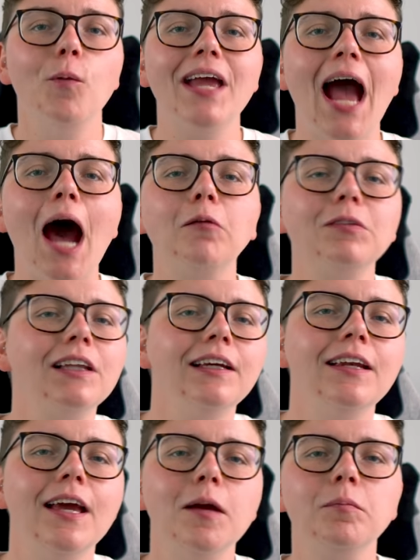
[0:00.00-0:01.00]
We aptly
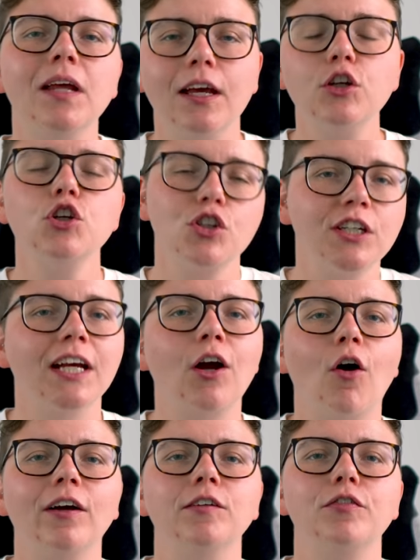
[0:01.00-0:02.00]
named it
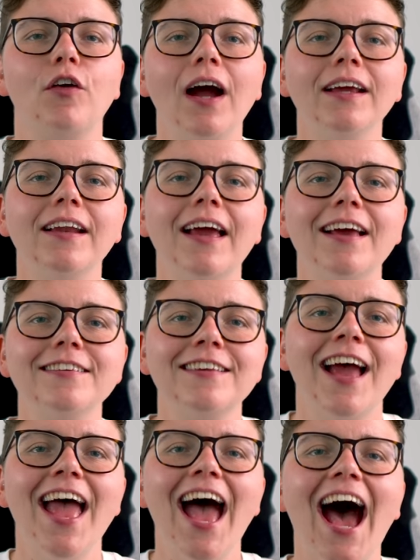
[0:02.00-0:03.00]
Shitcoin Fridays,
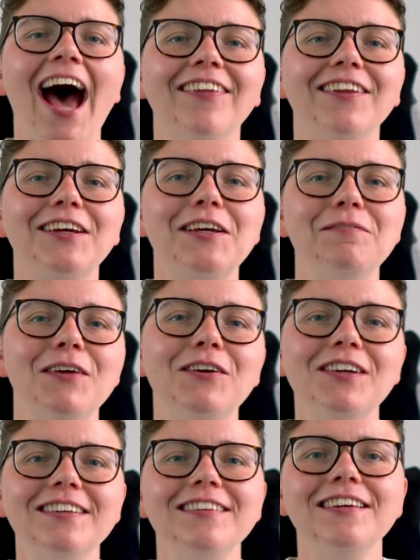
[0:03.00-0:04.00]
and the
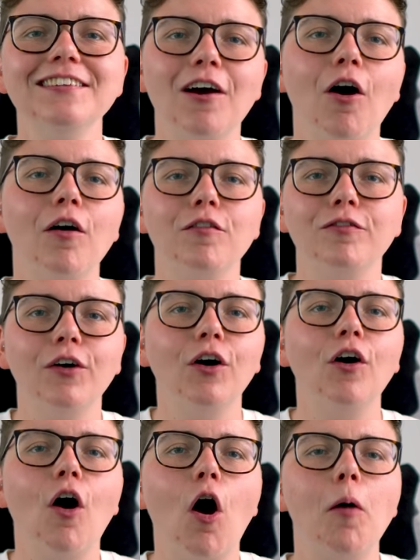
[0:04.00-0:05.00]
community sort of
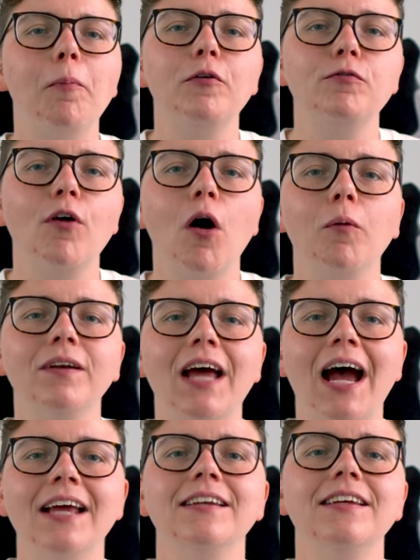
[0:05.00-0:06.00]
vote or put forward
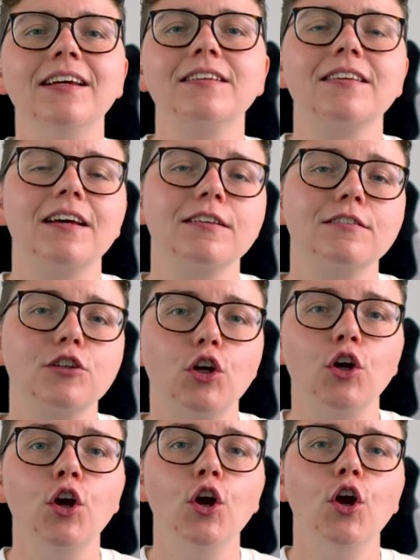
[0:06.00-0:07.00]
ideas as
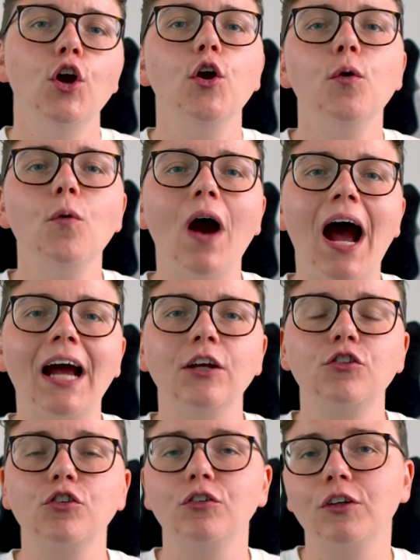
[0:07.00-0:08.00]
to who I
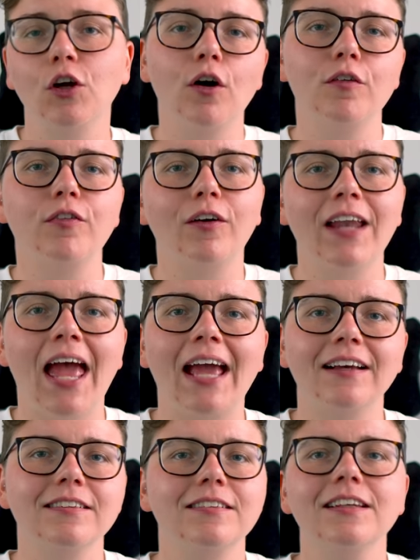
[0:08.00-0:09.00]
should go for
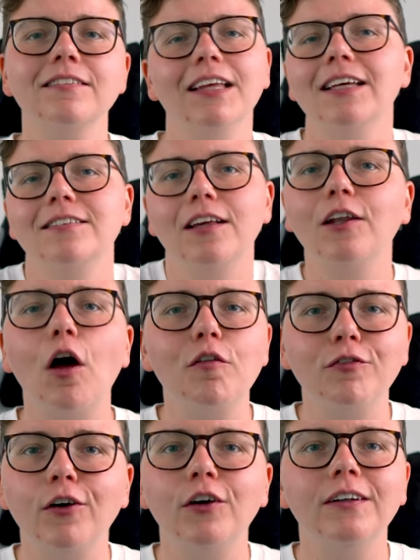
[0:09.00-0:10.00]
next. It's a lot
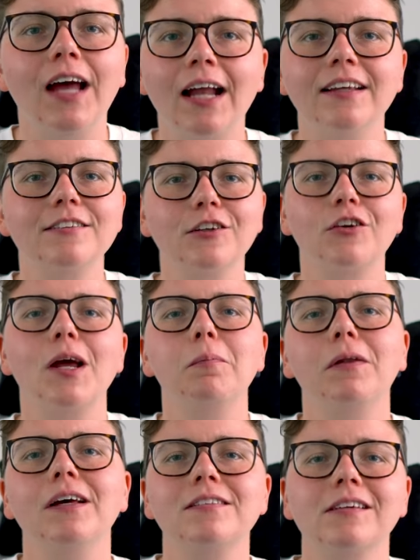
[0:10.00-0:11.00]
of fun and it's a great
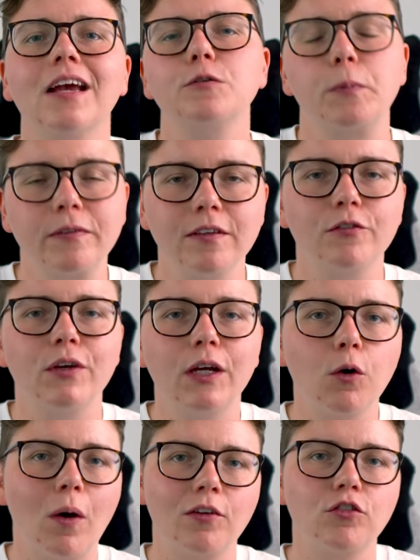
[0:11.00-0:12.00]
place to get
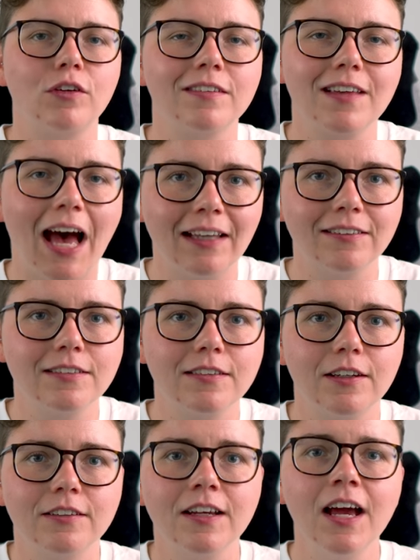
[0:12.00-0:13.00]
specific questions
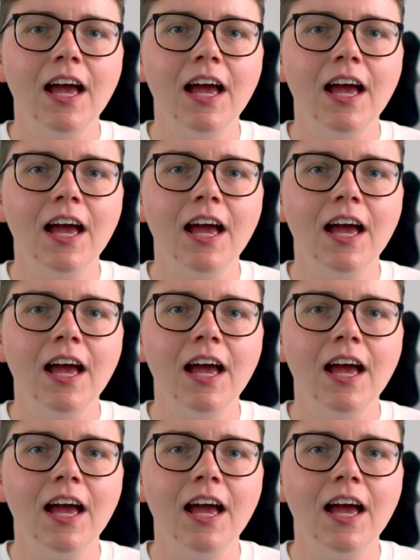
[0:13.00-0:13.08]
answered.